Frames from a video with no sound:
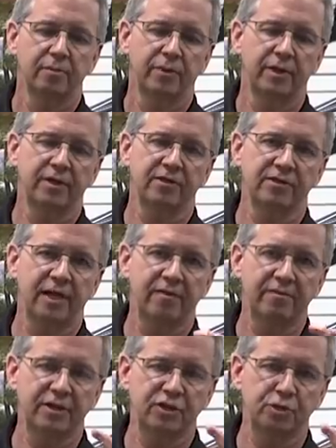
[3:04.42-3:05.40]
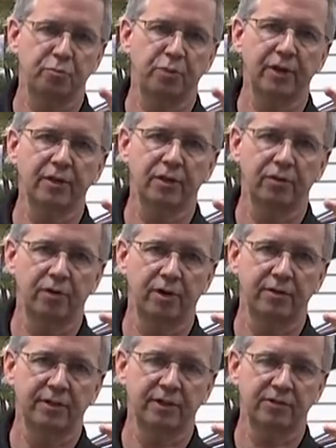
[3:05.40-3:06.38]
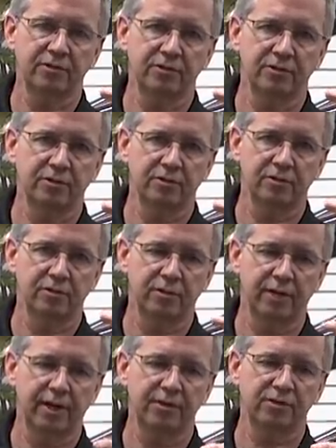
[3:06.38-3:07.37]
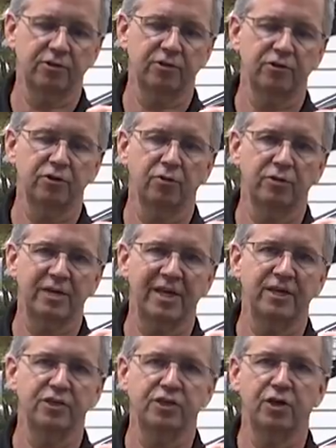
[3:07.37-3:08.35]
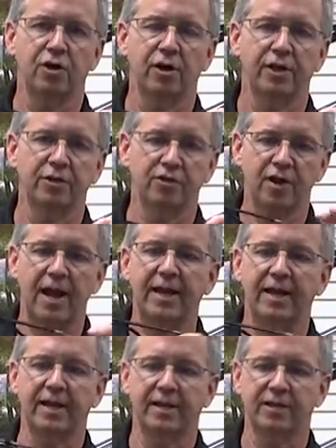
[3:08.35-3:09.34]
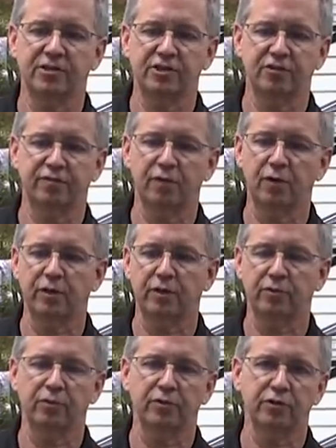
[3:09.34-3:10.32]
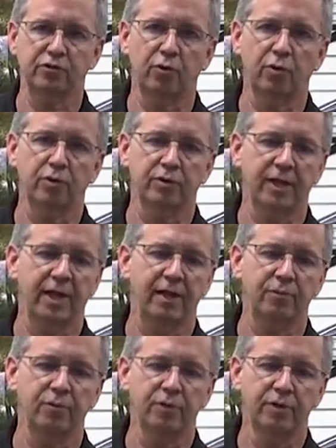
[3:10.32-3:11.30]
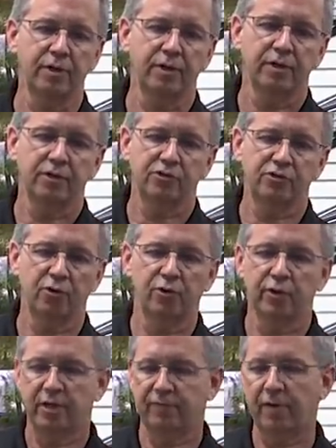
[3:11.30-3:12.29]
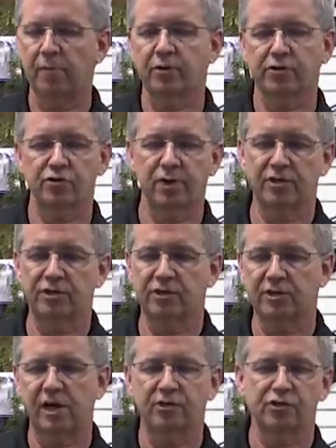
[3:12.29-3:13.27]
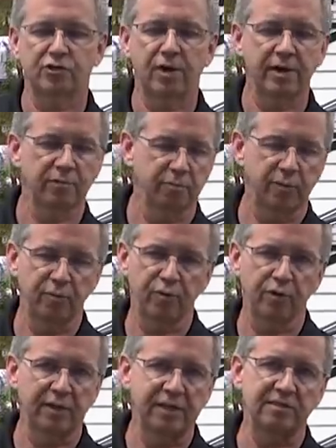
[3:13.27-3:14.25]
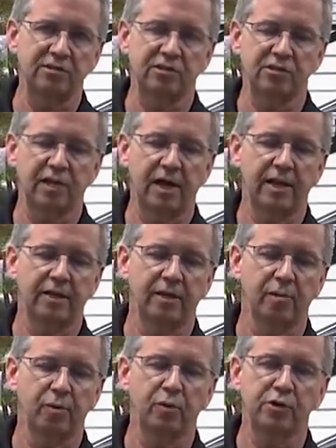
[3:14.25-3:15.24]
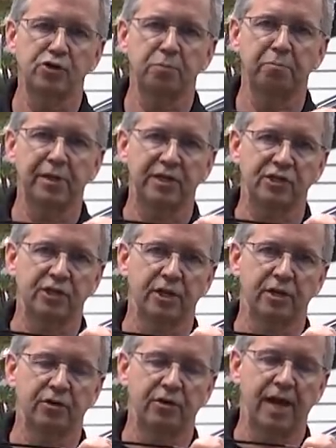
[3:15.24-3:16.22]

but it doesn't have any spring load on this, okay? So there's no tension on it dragging it. It's just floating through this coiled cable. So if I were to stretch this out straight, it would be real easy to slide in there, but once you pinch it under